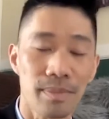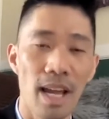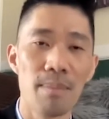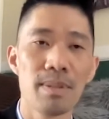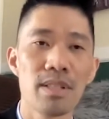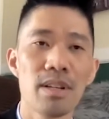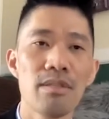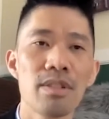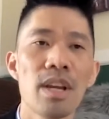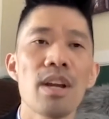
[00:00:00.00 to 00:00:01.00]

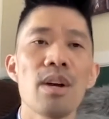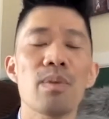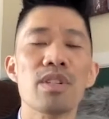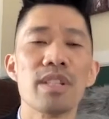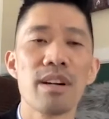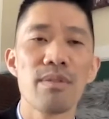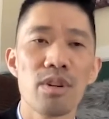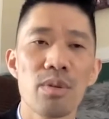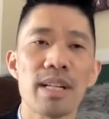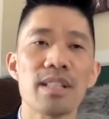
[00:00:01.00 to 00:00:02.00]
episodes, which therefore
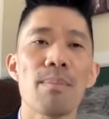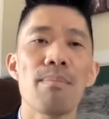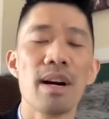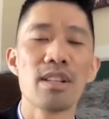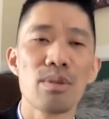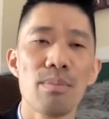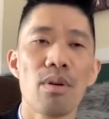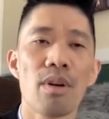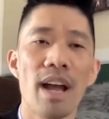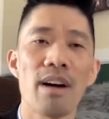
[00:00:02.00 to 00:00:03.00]
creates much
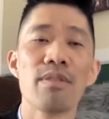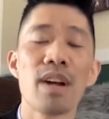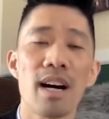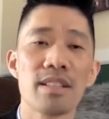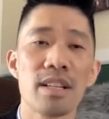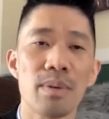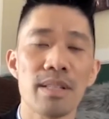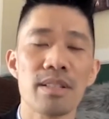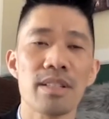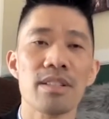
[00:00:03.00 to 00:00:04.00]
more health
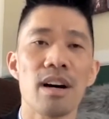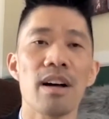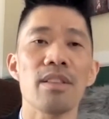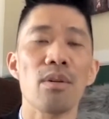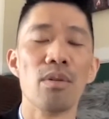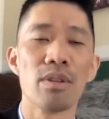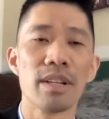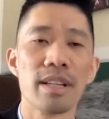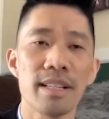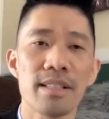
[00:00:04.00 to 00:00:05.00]
consequences on the
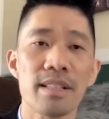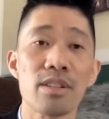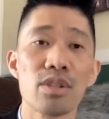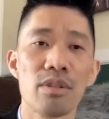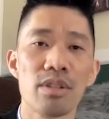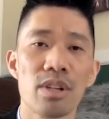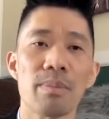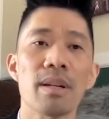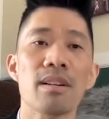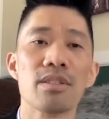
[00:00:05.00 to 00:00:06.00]
organs in the short term
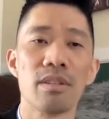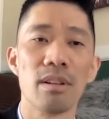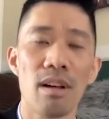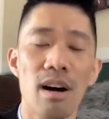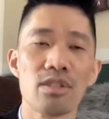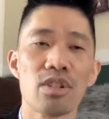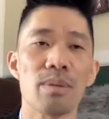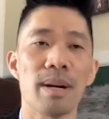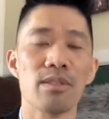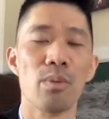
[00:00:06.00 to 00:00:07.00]
and also in the long term
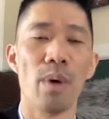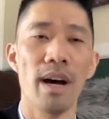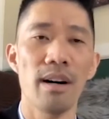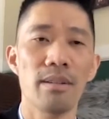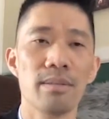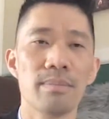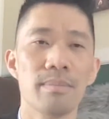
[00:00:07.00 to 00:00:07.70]
as well.